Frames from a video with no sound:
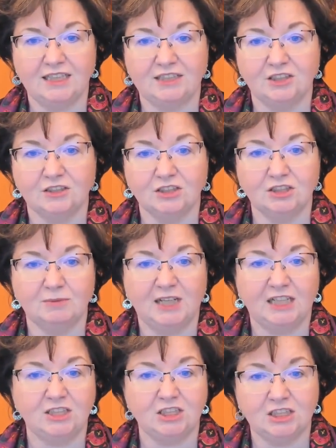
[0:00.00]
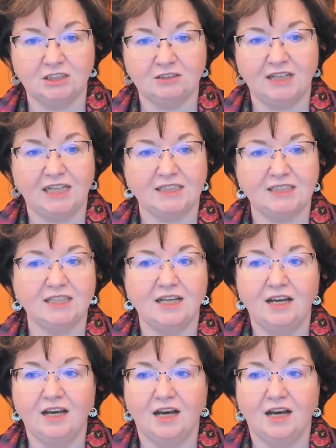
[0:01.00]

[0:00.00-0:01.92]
I told you about 2x